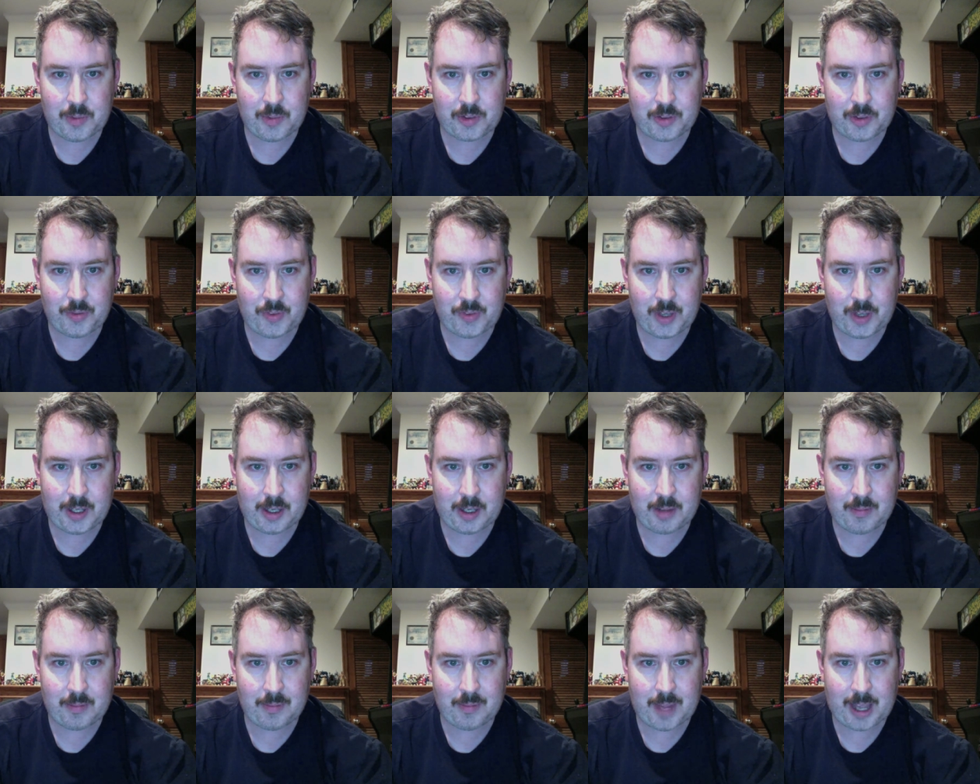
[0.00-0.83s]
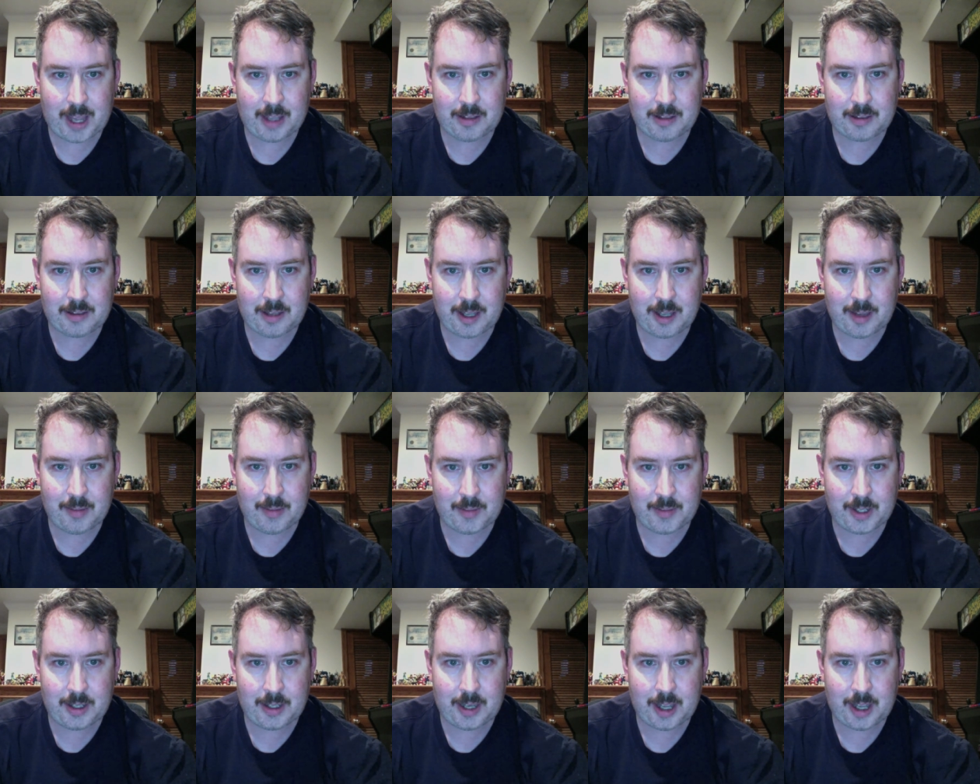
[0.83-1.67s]
defeated Matt
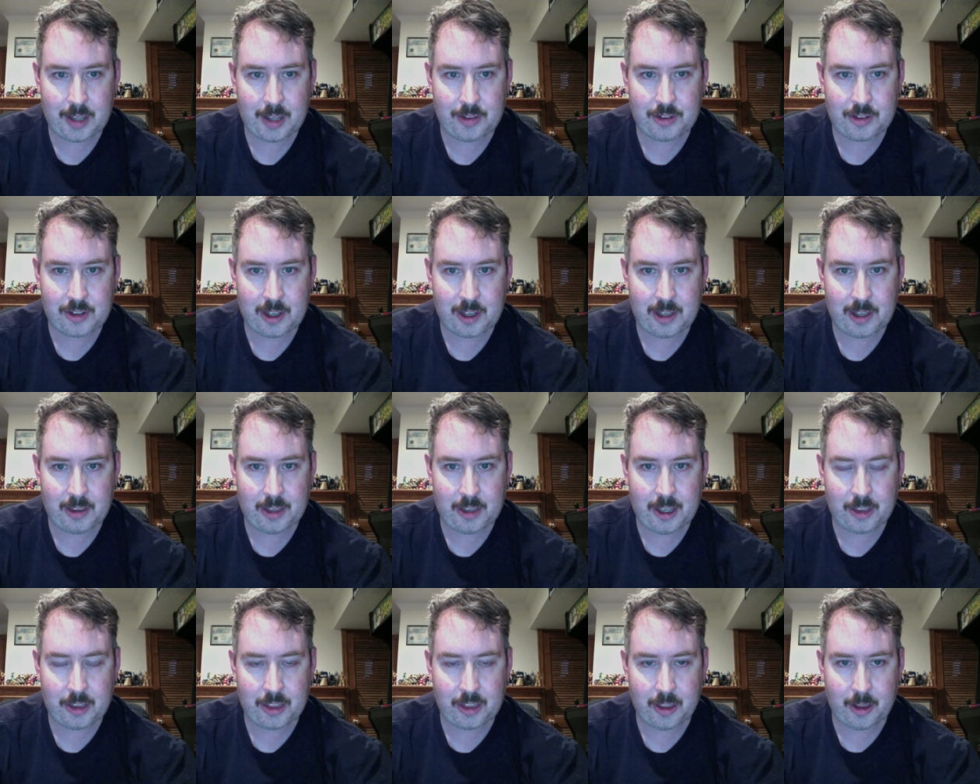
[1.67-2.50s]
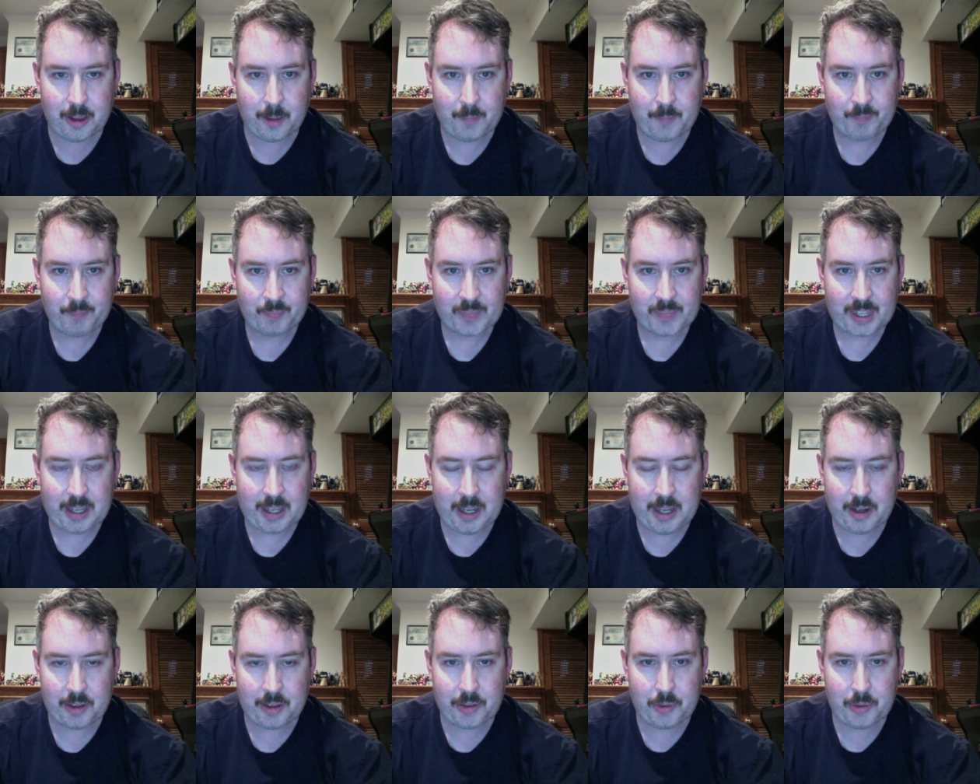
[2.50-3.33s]
Taven and Jay Lethal
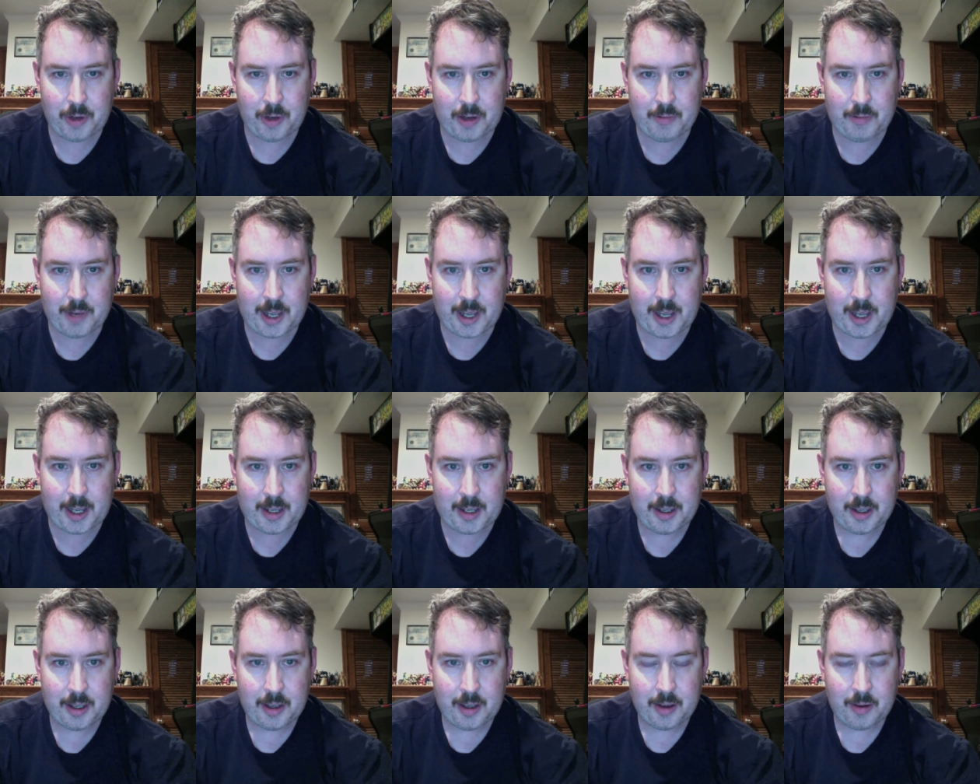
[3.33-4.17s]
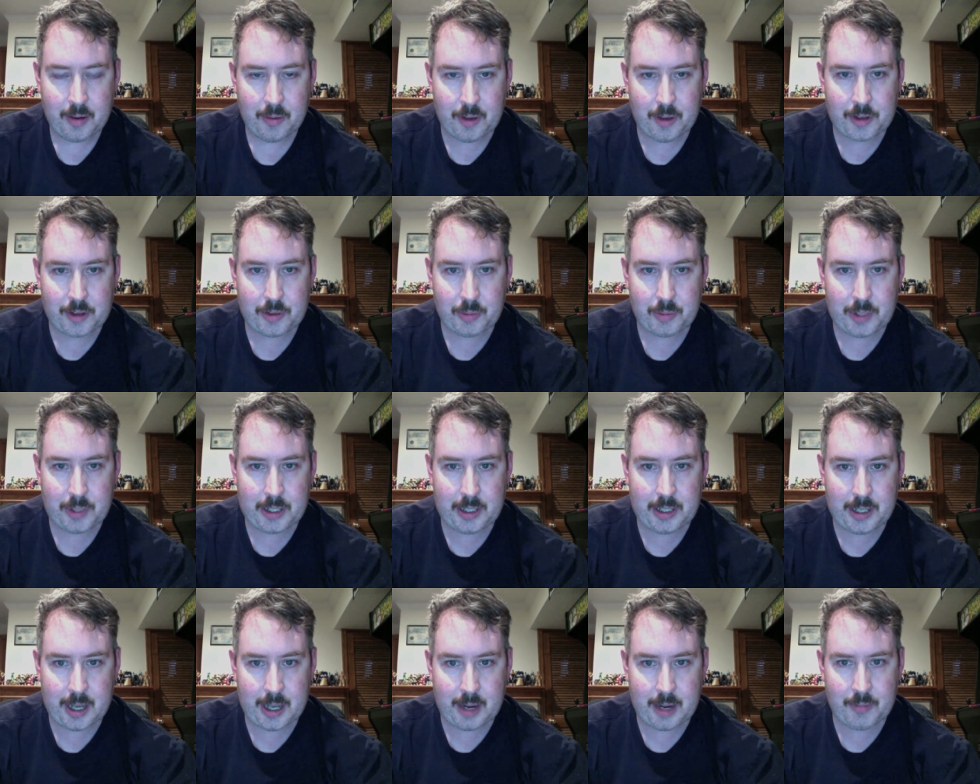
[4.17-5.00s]
in a three-way, which we
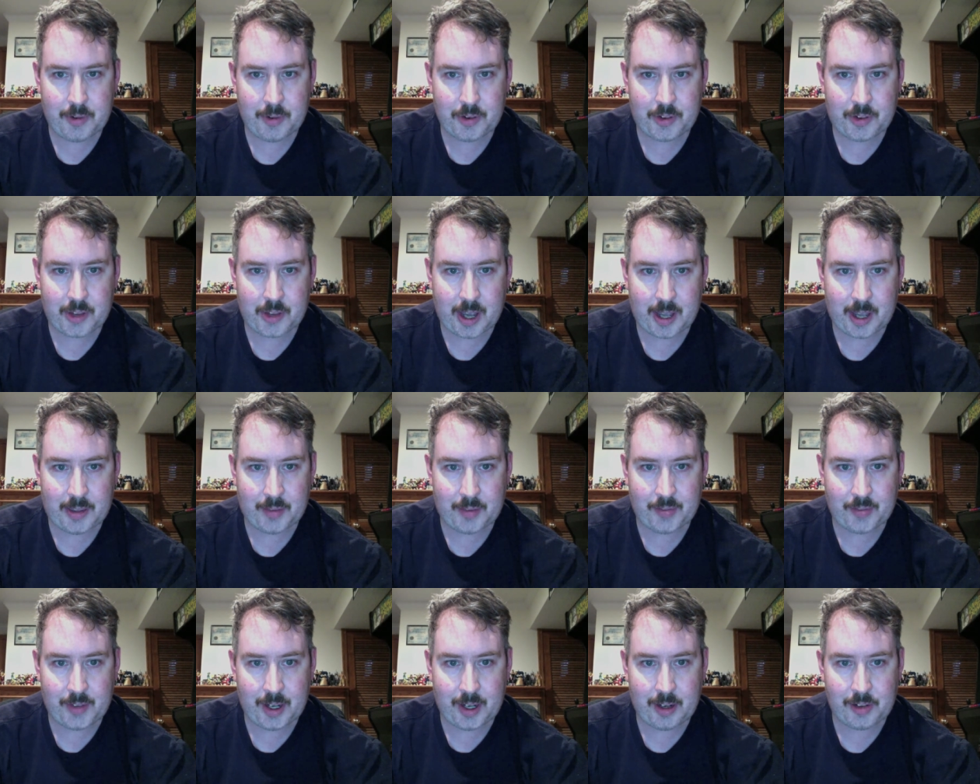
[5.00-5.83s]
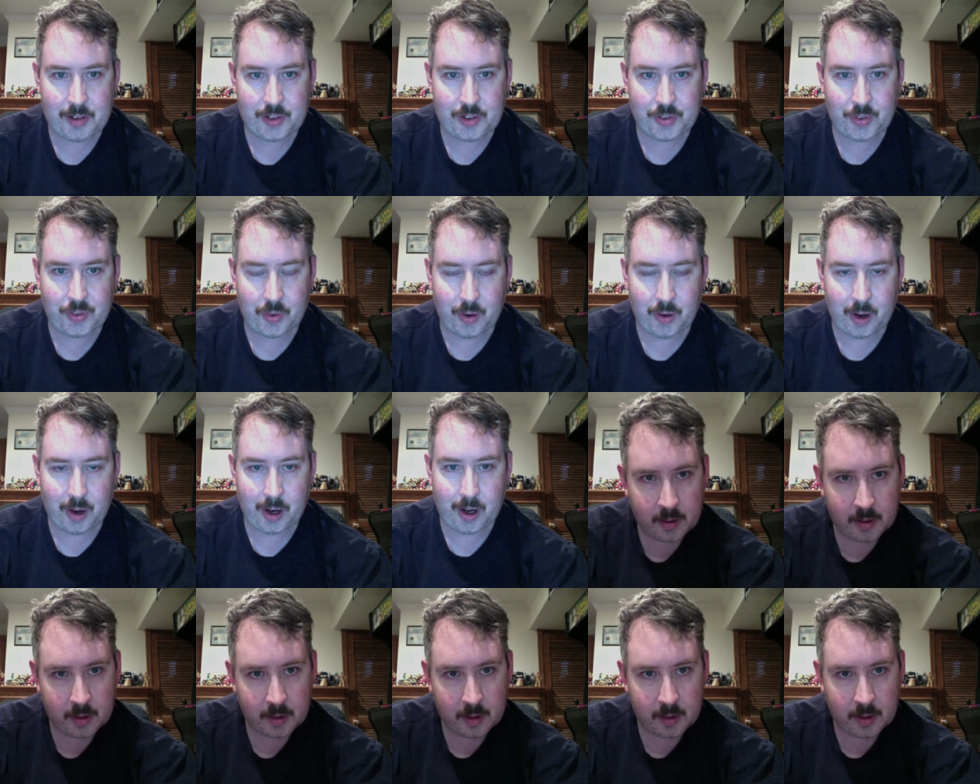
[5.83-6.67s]
never saw the finish
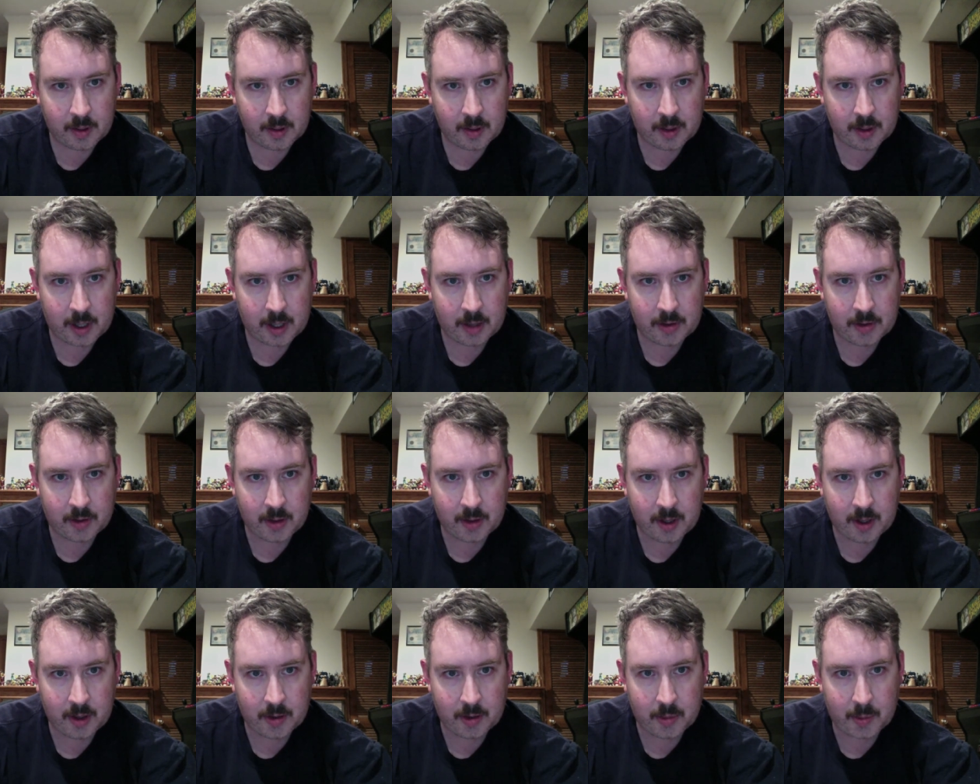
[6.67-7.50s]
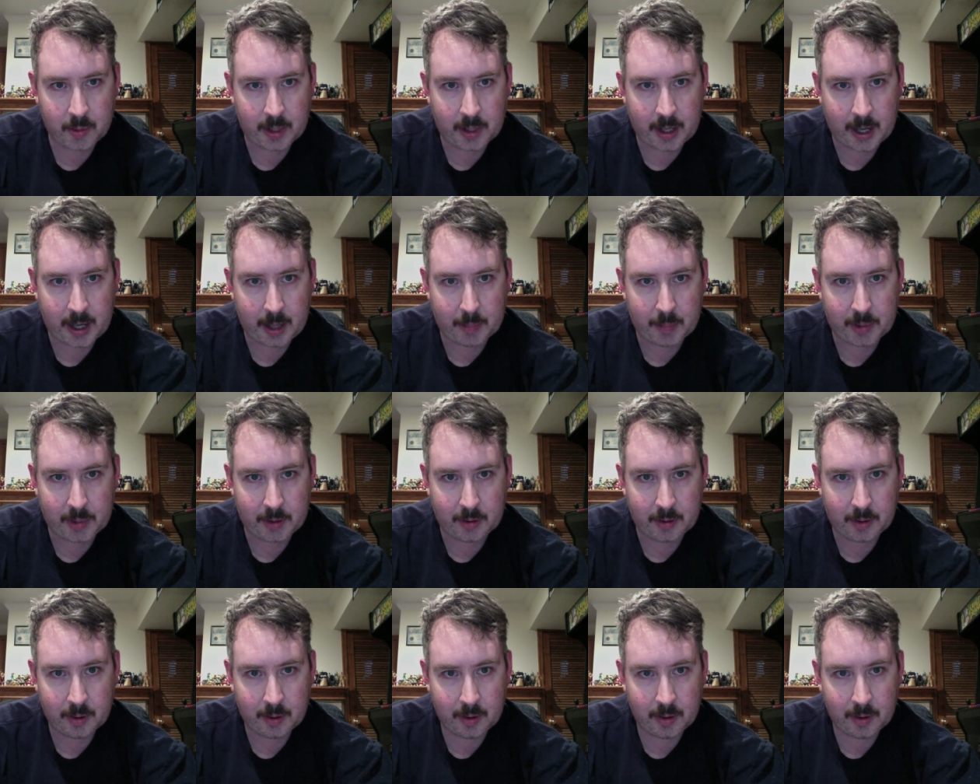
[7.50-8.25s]
for. Okay, so here's what happened.